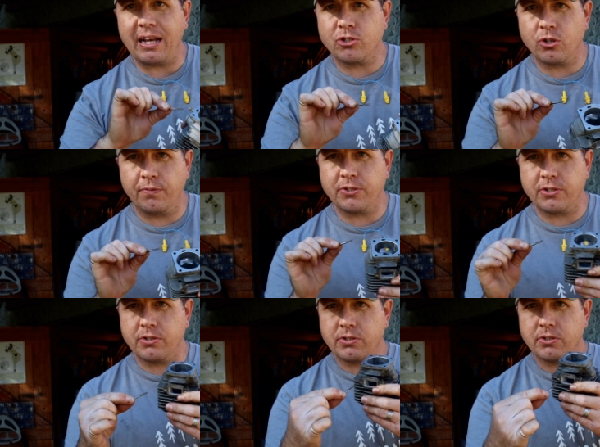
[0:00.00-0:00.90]
flat
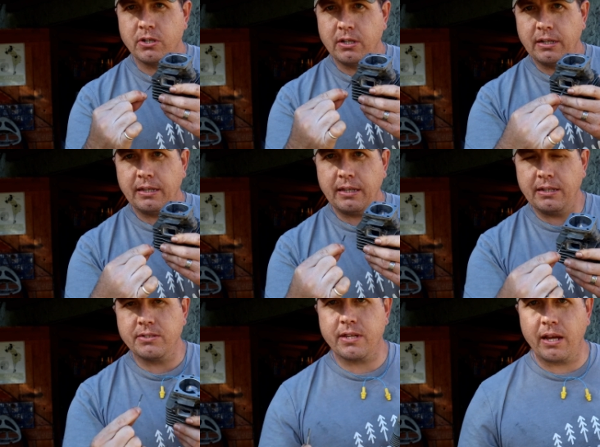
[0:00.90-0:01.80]
surfaces
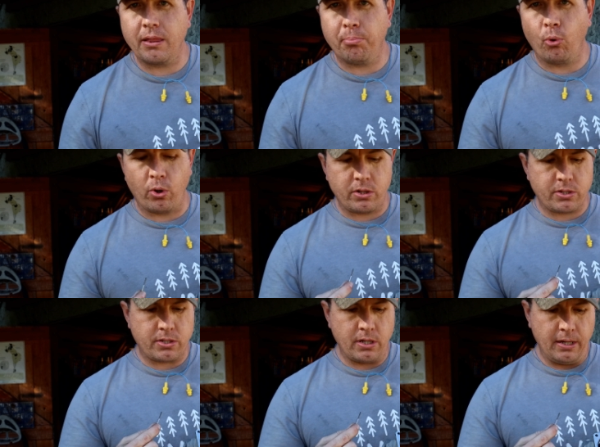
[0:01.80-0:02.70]
inside the
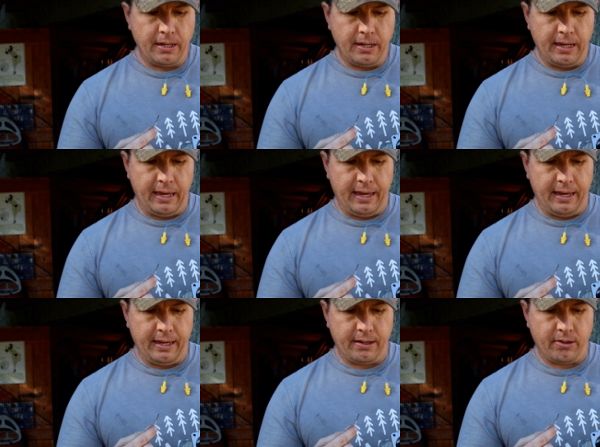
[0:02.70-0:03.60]
ports.
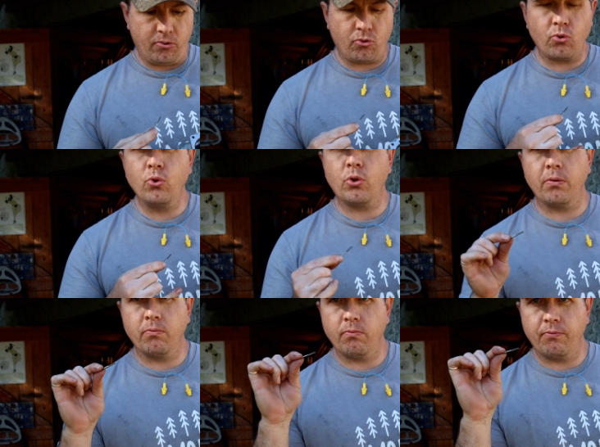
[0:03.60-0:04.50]
And so
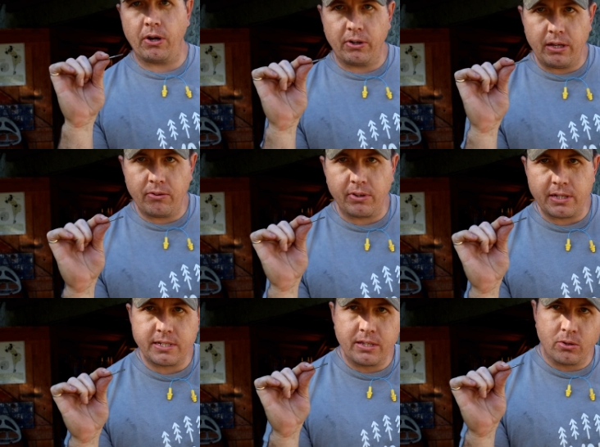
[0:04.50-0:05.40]
you can very
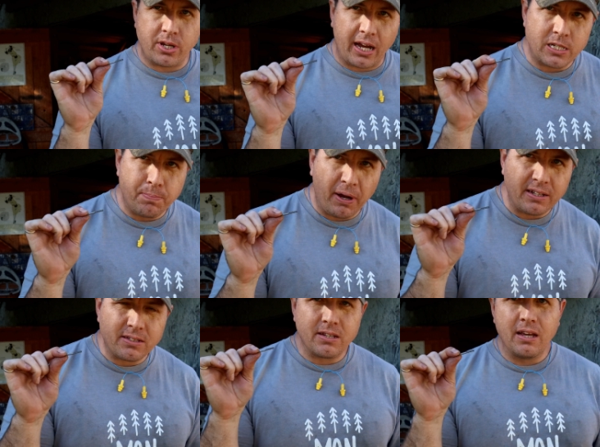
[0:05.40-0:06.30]
easily see those high
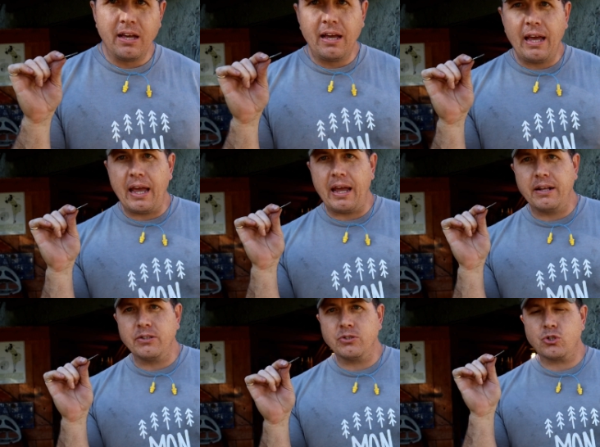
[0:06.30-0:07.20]
spots
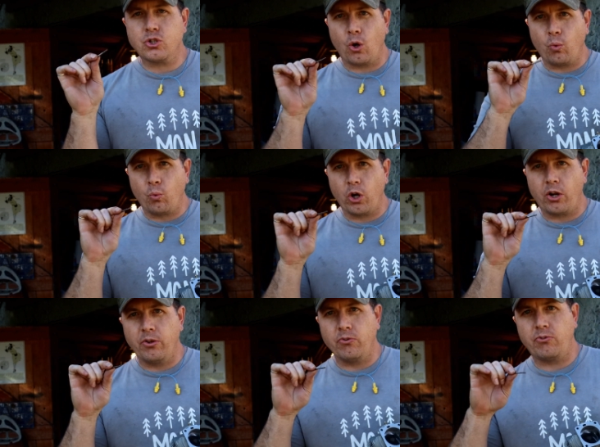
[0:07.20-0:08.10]
and start
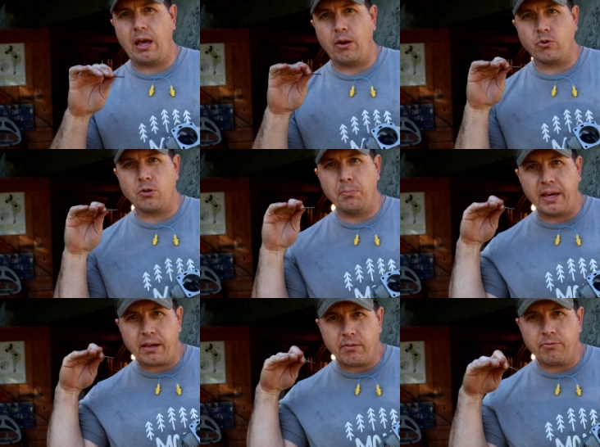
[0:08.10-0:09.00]
working those down to
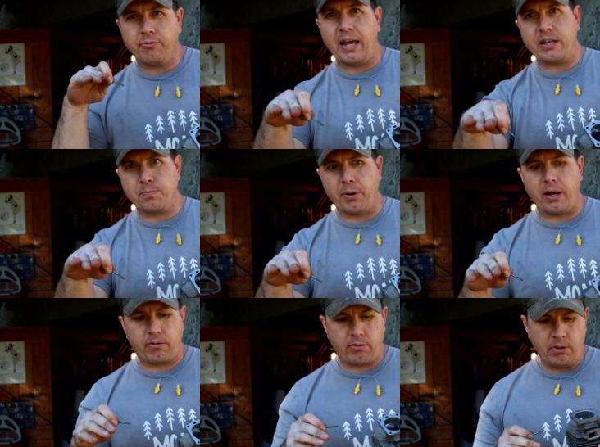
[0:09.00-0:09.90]
make flat
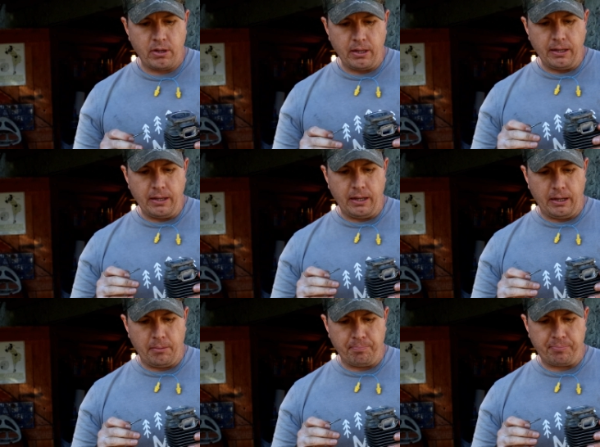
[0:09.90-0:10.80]
spots.
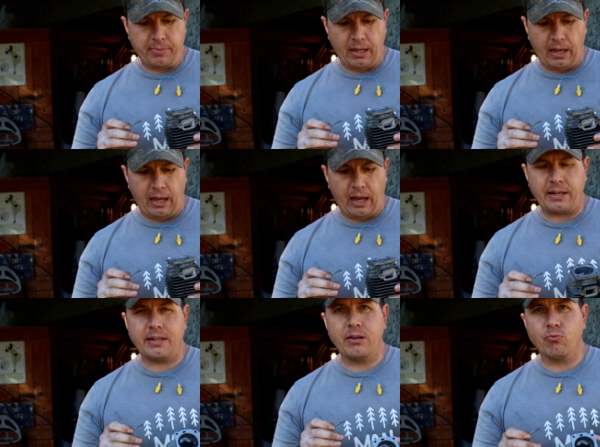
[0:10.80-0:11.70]

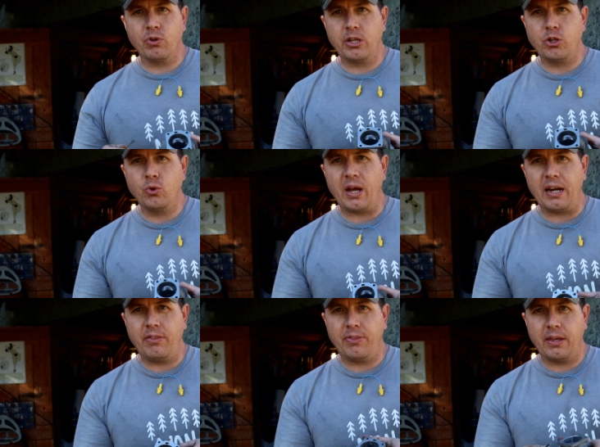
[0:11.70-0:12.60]
I didn't really
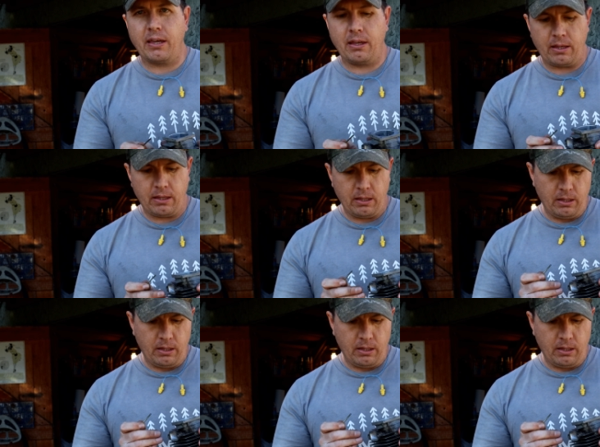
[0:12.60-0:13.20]
do anything